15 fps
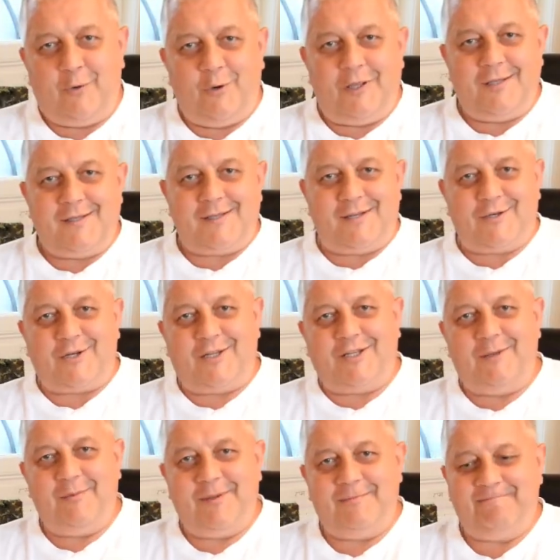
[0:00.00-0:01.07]
Ladies and
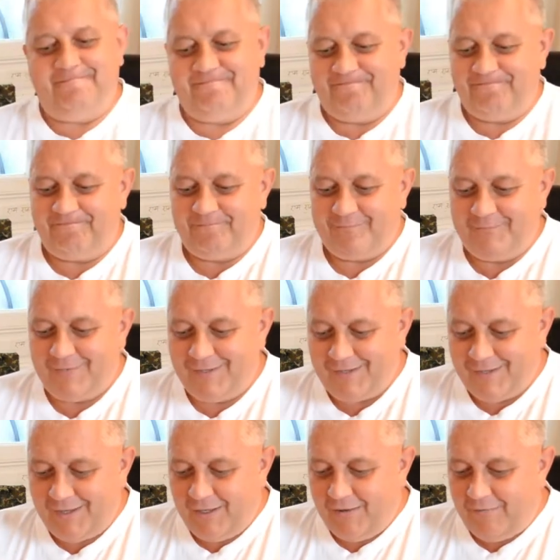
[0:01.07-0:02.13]
gentlemen,
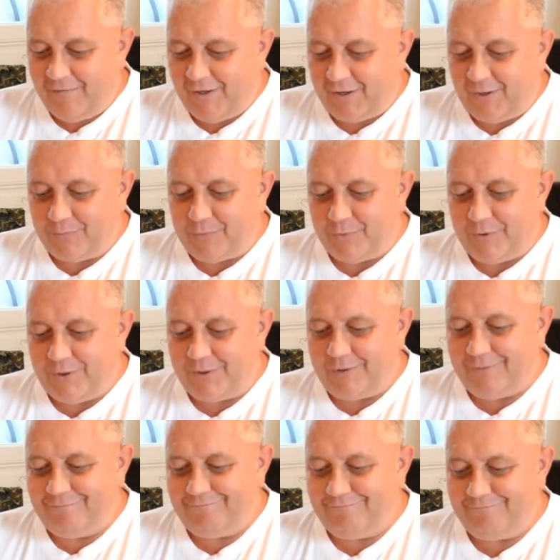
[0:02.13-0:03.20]
welcome to the
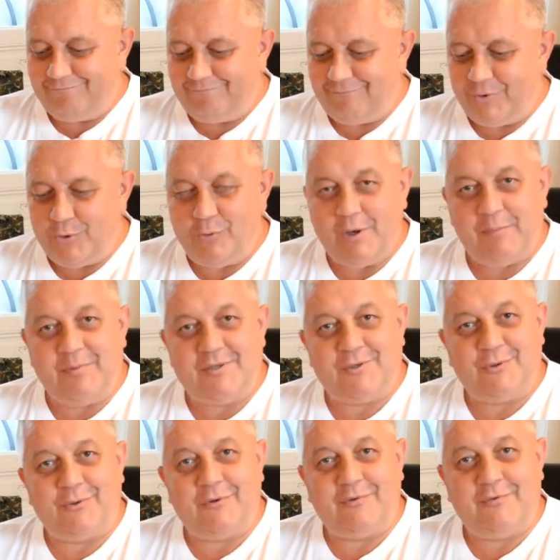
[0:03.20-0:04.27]
new
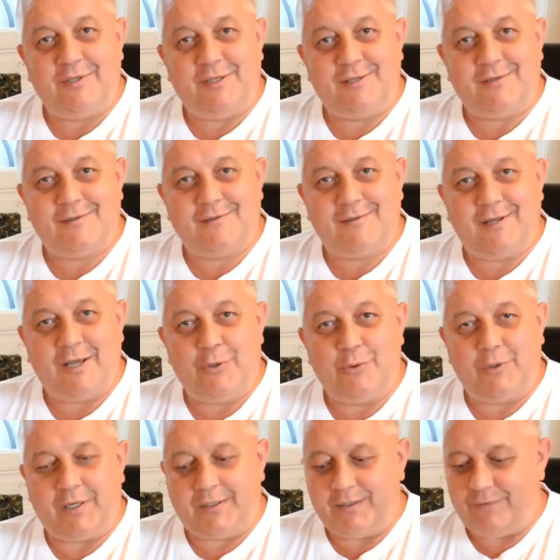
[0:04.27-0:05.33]
episode of this
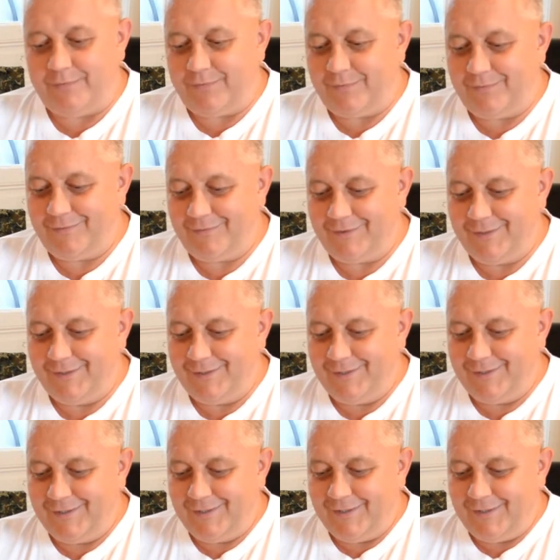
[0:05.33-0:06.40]
educative
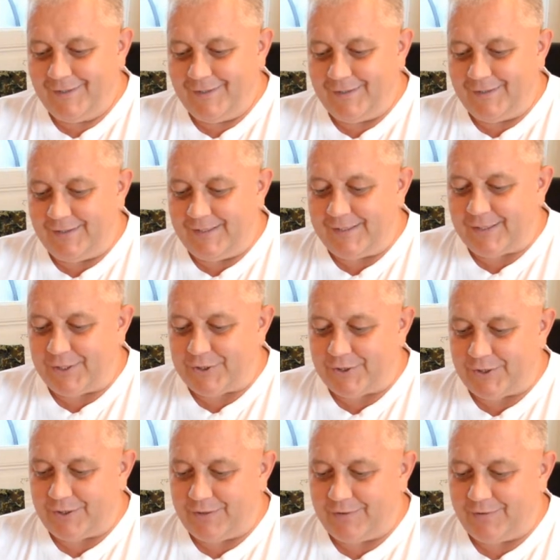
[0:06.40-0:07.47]
uh,
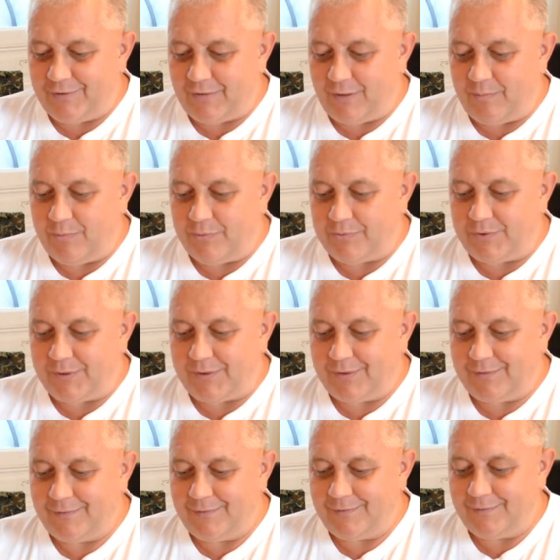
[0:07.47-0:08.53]
discussion about the
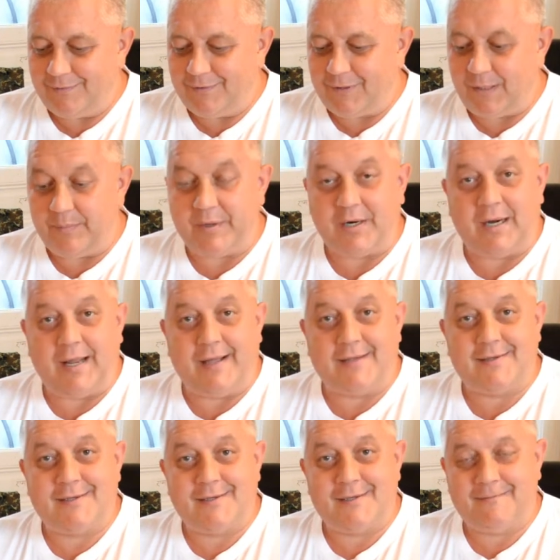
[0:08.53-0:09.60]
camera
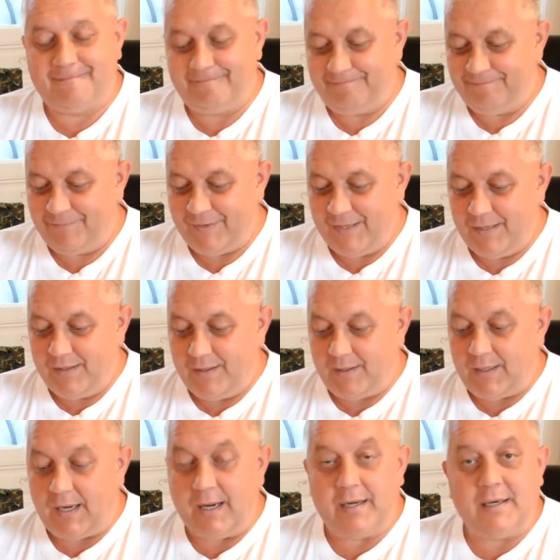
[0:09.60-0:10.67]
lens,
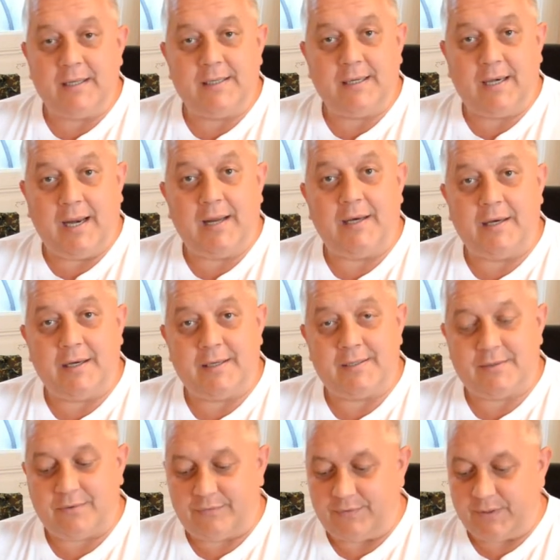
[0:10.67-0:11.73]
Cleanly,
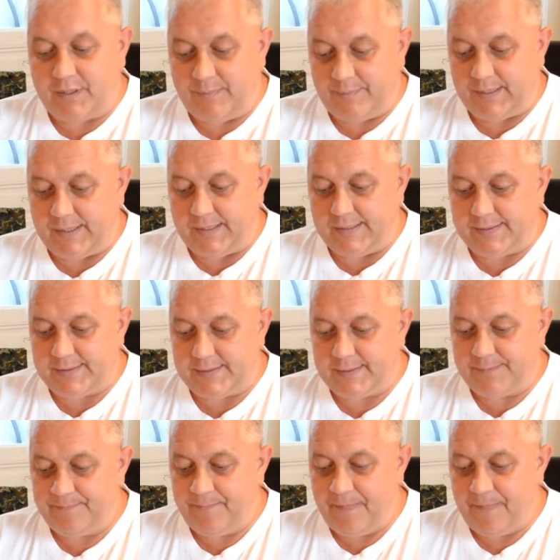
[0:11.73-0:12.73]
cleanliness of the camera lens.